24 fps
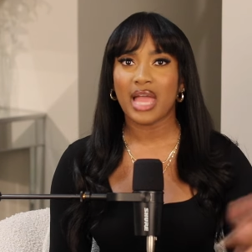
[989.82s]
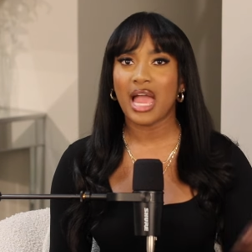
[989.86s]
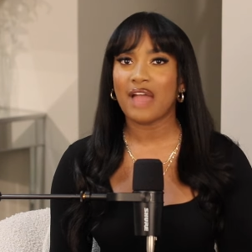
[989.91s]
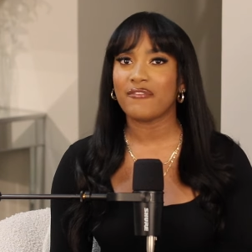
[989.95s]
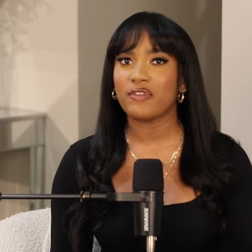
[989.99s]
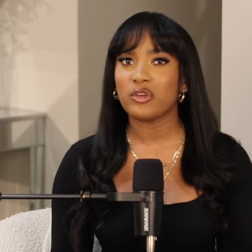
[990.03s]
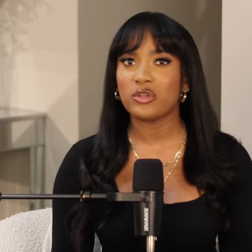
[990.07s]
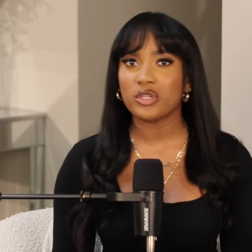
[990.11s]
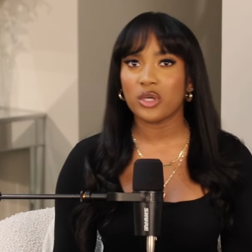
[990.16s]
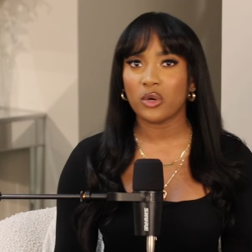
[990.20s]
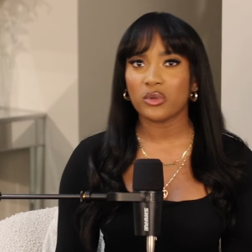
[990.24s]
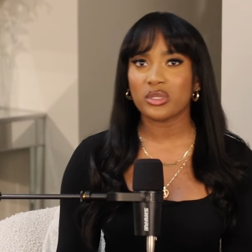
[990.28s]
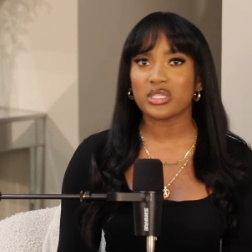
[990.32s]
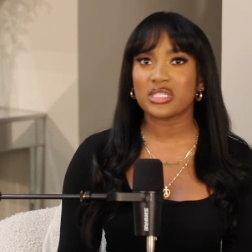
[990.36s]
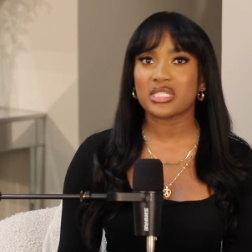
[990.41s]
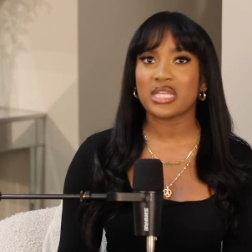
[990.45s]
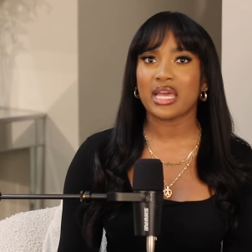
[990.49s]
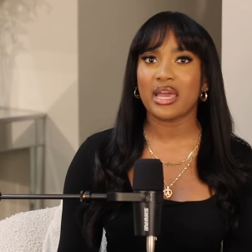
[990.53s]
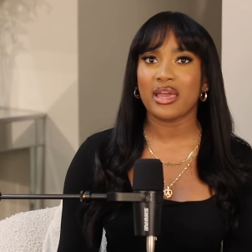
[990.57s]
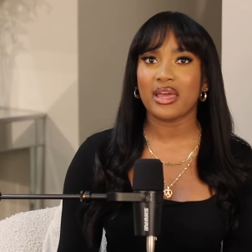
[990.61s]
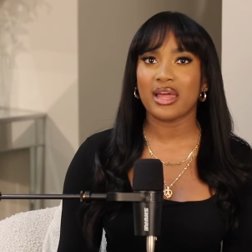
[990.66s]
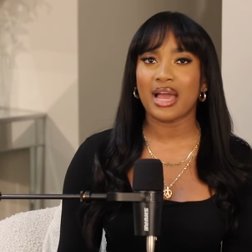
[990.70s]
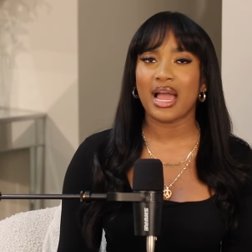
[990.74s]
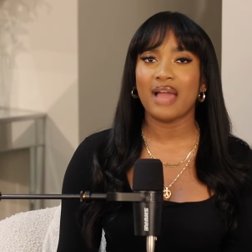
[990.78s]
Have you
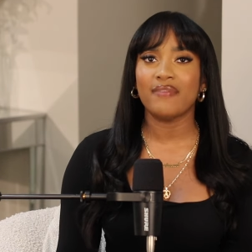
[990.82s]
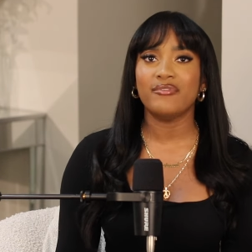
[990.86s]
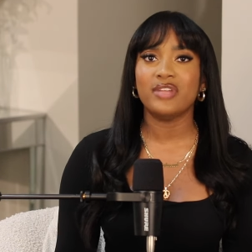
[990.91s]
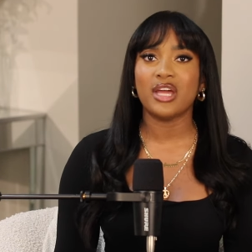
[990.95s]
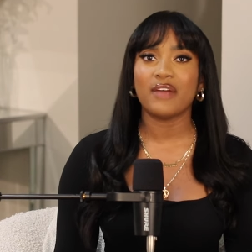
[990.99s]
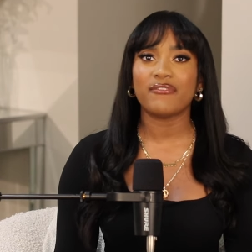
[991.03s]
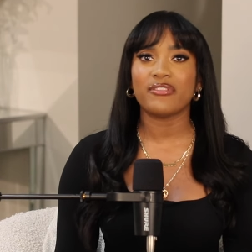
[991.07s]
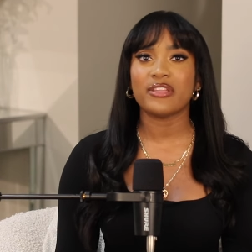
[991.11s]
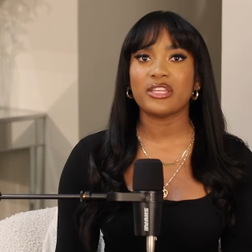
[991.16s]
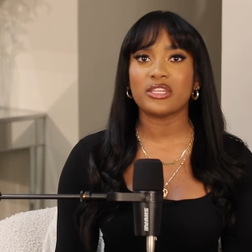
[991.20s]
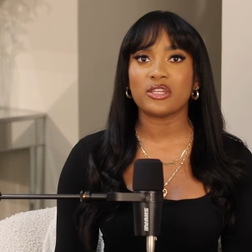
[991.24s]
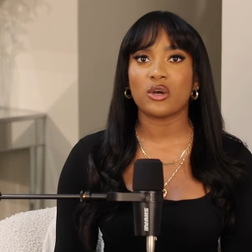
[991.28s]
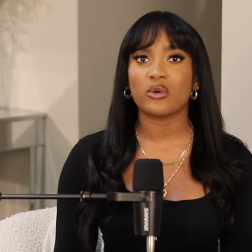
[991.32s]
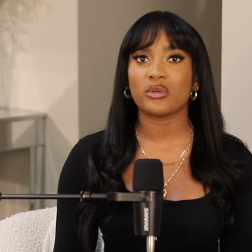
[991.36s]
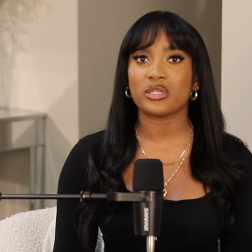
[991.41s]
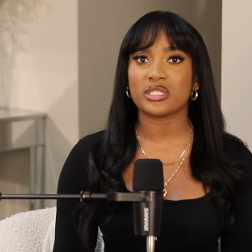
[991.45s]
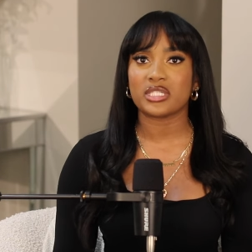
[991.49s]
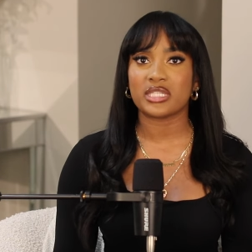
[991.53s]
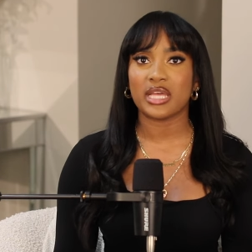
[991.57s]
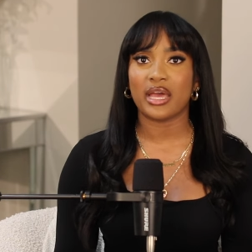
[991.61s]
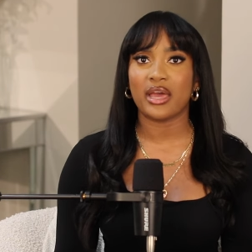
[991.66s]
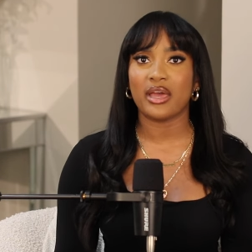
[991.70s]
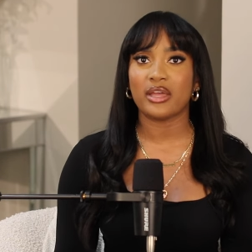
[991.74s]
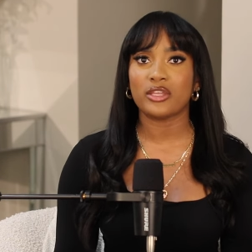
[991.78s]
noticed that? I've definitely
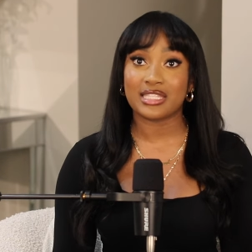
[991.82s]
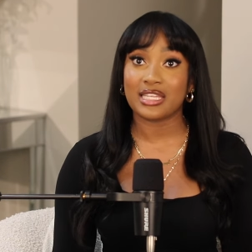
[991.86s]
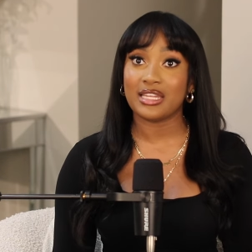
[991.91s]
noticed that.